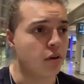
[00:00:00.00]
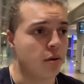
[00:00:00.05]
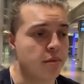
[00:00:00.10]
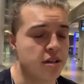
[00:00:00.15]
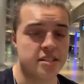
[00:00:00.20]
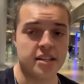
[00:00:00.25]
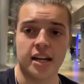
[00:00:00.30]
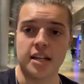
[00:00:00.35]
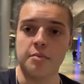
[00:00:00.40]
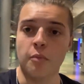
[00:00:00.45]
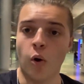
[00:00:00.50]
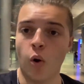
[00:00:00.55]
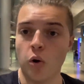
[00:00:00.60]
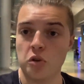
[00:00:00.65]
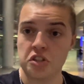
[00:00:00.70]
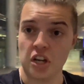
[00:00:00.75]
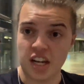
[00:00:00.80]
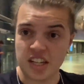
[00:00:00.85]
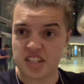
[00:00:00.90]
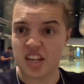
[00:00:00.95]
want to miss any more,
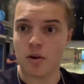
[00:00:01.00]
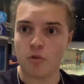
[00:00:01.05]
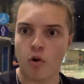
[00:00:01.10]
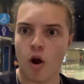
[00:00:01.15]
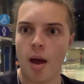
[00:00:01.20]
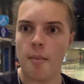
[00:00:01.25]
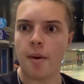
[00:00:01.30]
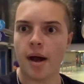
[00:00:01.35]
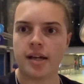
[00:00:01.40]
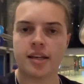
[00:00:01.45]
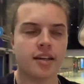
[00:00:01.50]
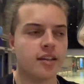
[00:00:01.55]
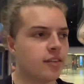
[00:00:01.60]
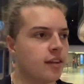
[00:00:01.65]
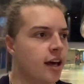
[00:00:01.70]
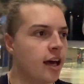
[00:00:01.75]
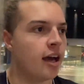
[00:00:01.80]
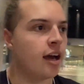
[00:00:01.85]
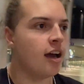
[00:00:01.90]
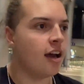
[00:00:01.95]
so let's get right back in
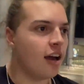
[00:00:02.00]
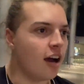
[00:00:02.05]
there.